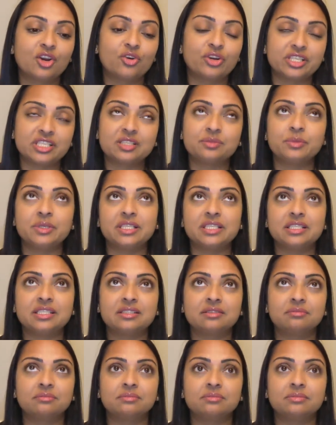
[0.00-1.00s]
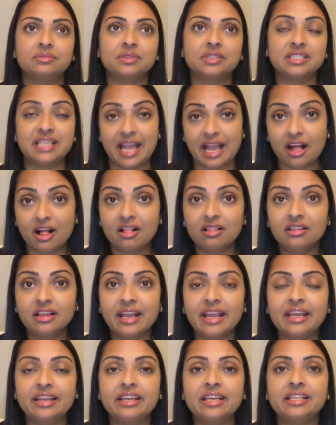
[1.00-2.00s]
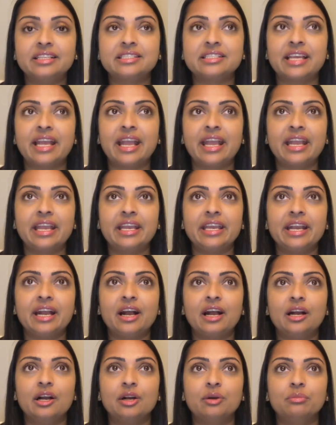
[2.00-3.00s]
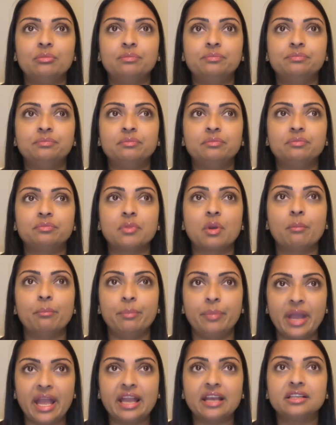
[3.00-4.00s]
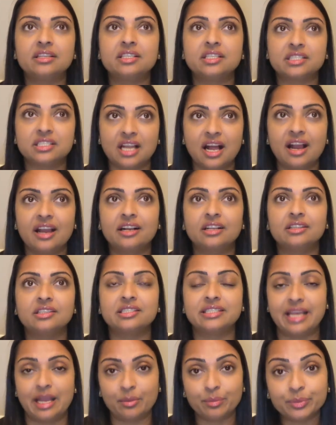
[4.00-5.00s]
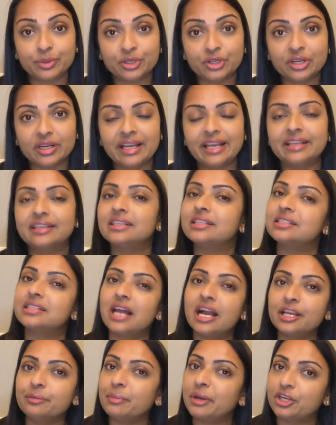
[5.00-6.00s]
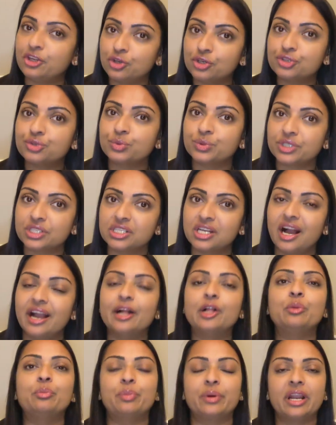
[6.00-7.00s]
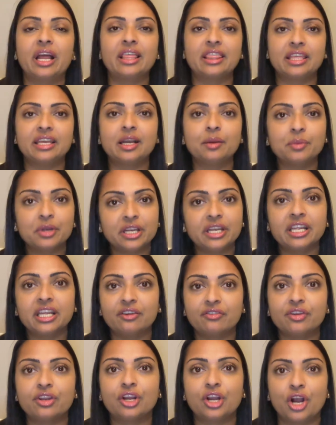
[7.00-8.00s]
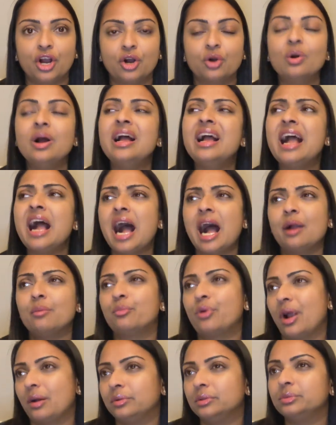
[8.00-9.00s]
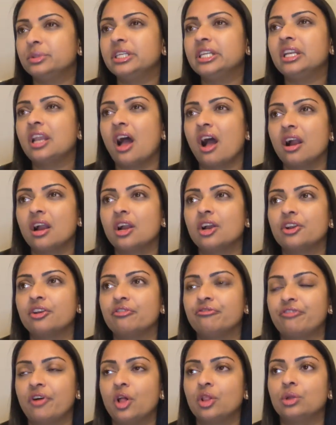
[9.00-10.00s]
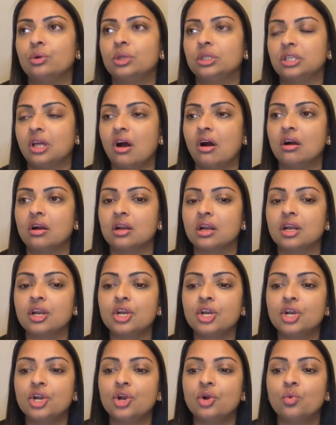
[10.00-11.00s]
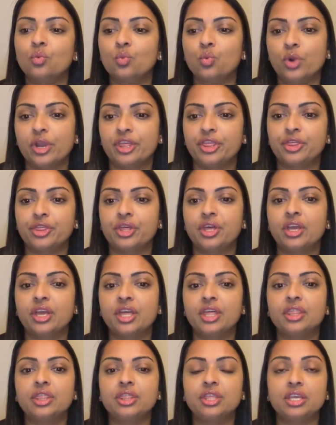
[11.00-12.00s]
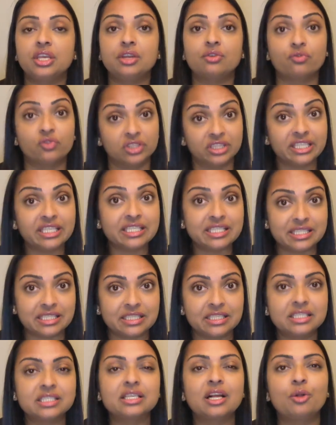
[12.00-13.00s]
Christmas sale, and it's a band style sampler, and it's not my usual style, but I think I'm gonna give it a go. I'm probably not gonna follow along with the releases.